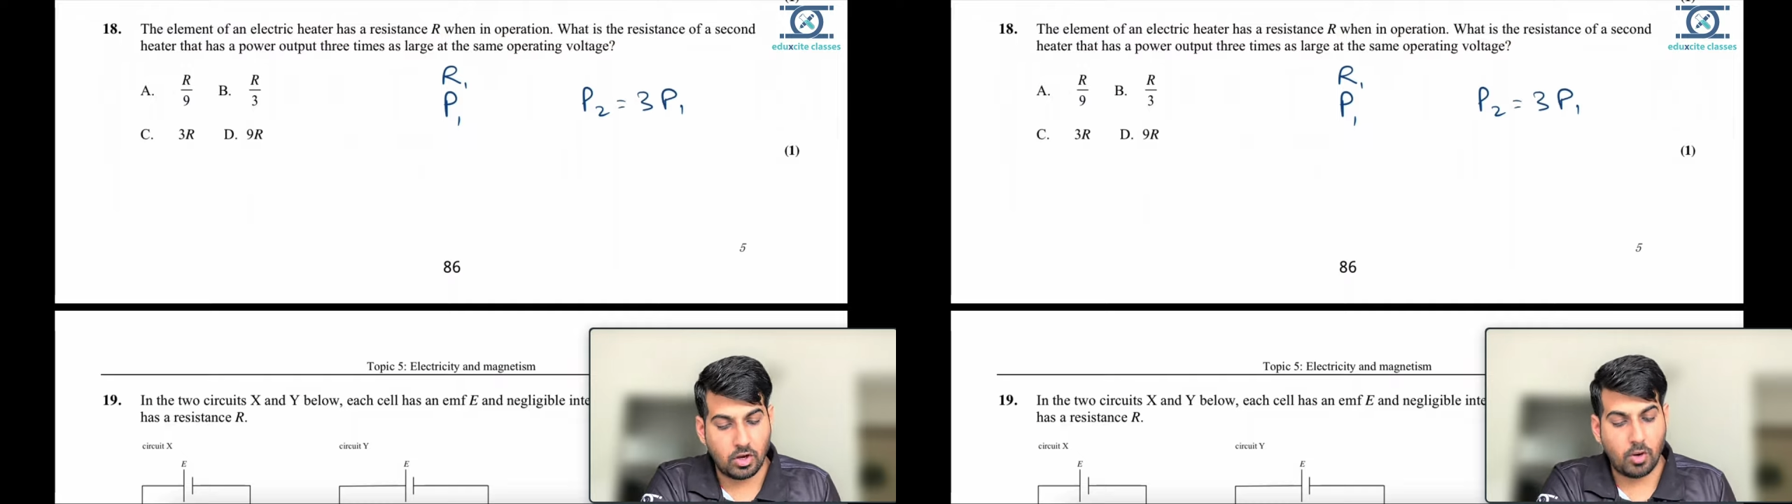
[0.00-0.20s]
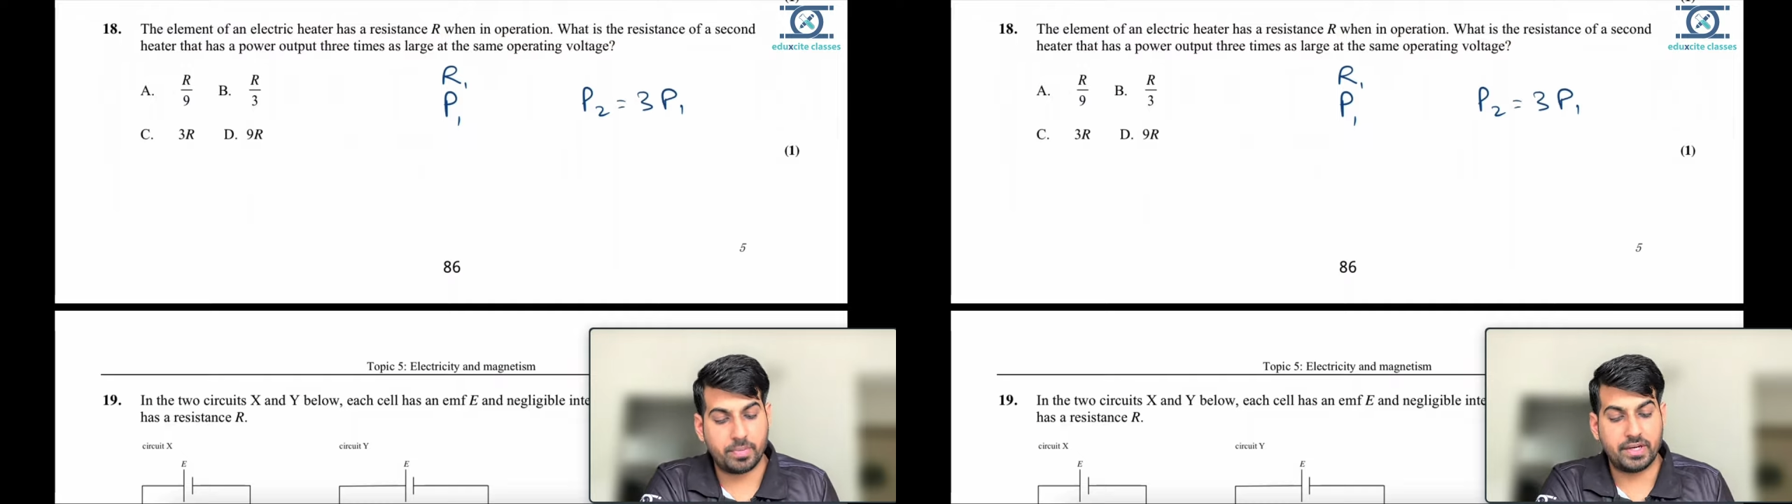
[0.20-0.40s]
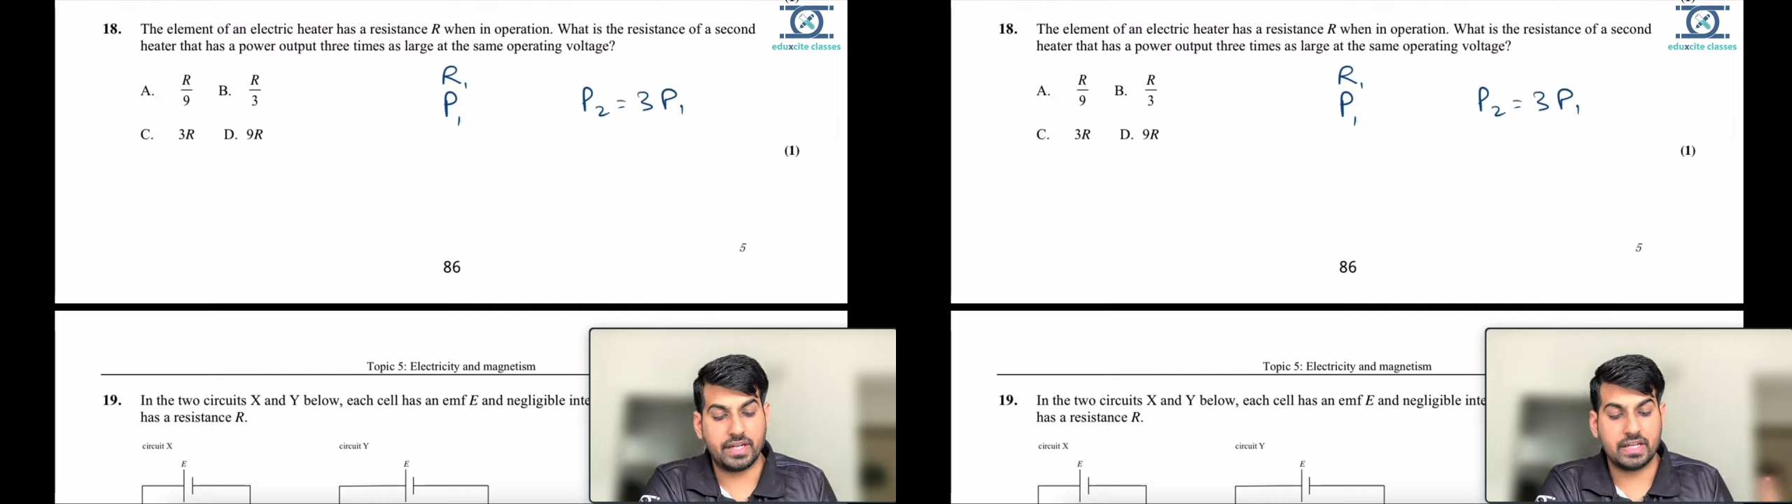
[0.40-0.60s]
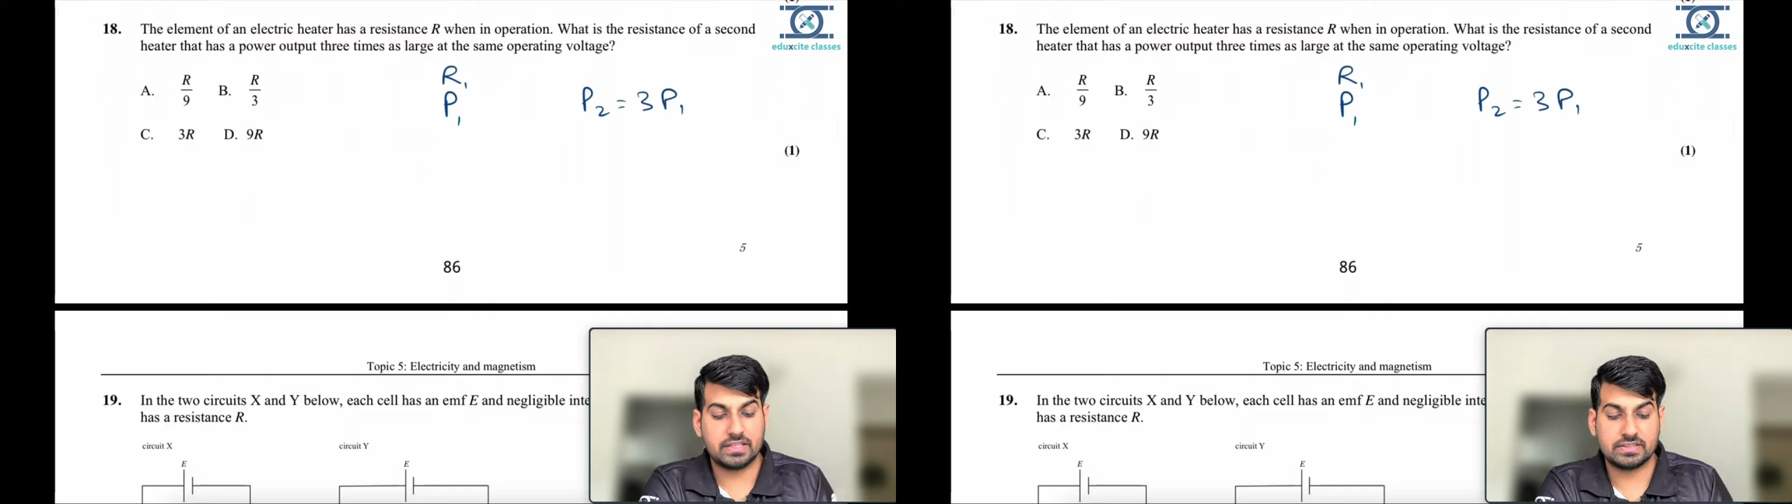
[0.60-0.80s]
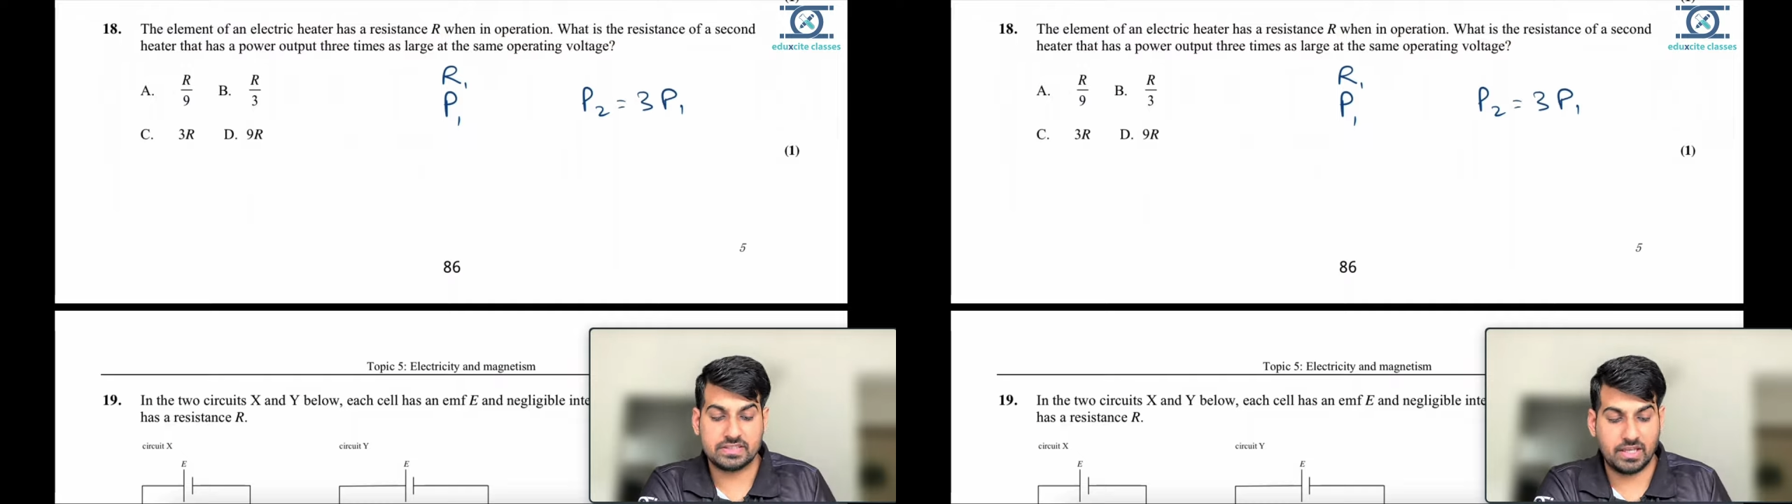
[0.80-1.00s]
operating
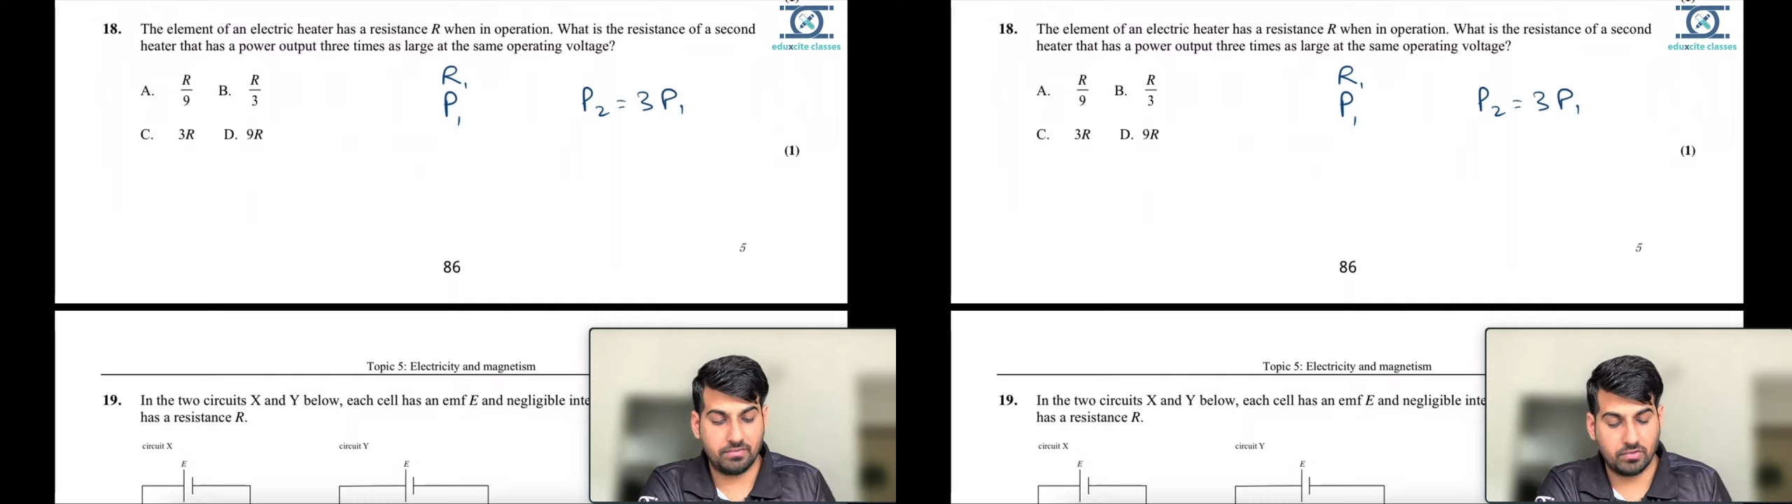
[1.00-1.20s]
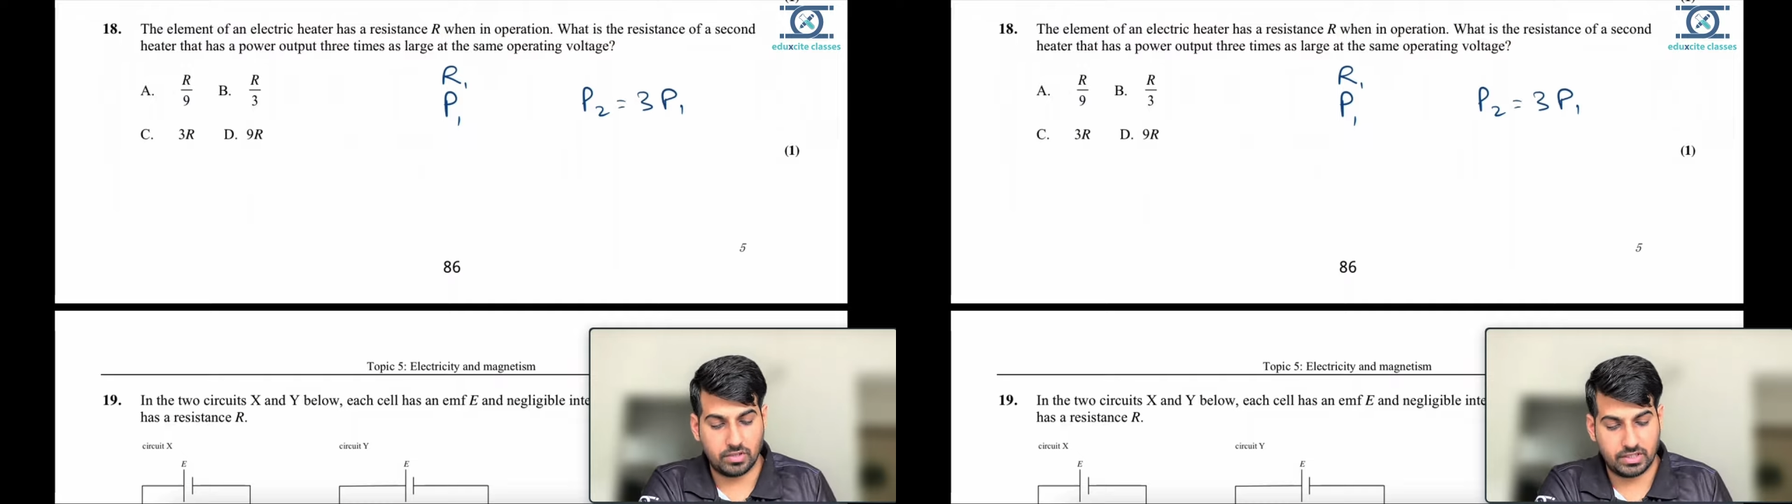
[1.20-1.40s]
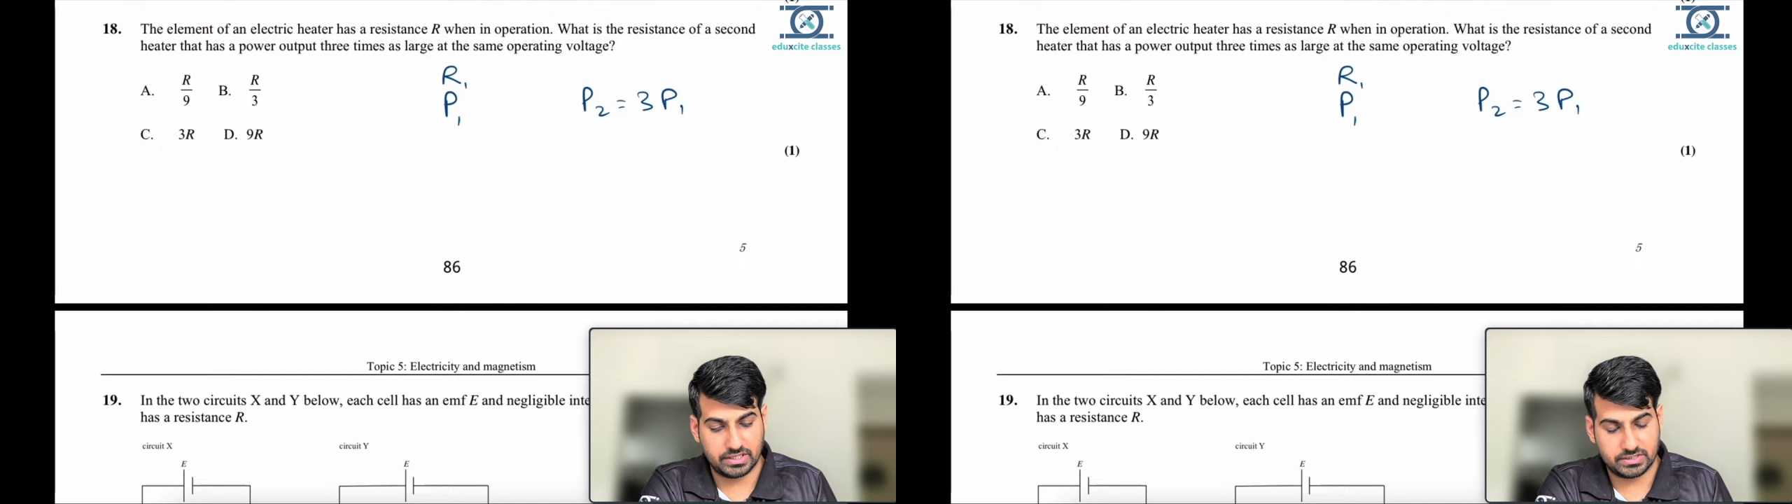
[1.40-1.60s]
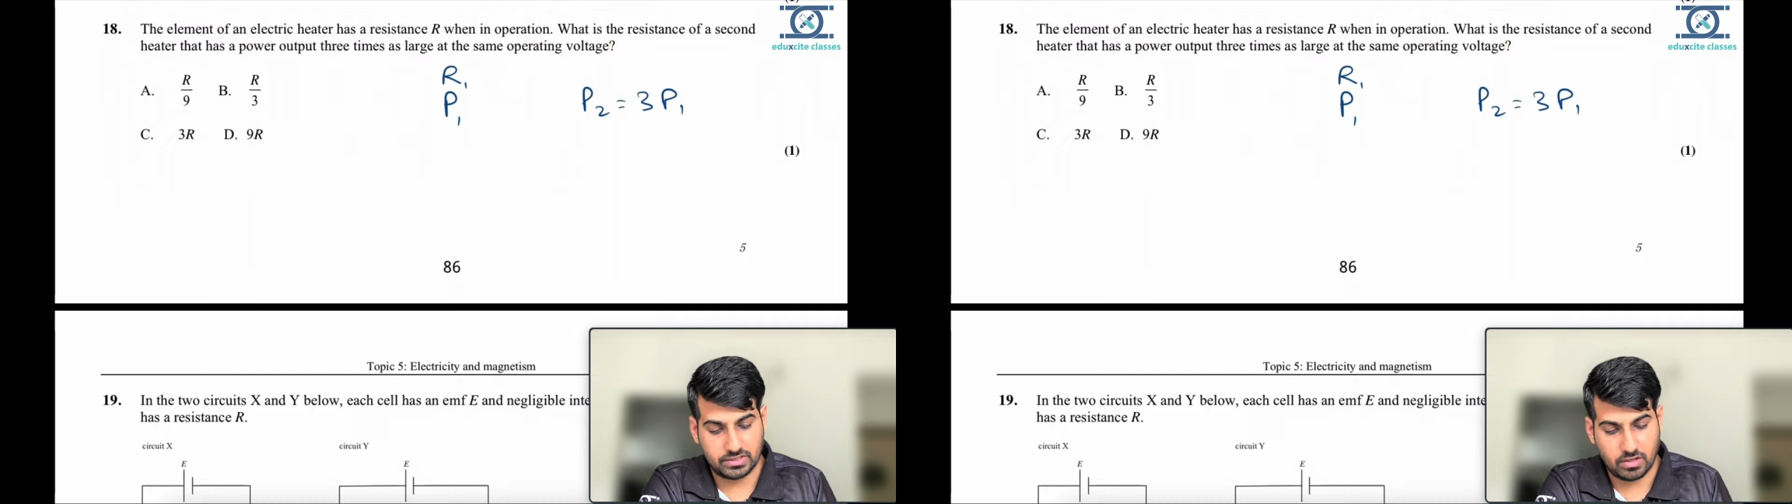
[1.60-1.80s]
at the same voltage.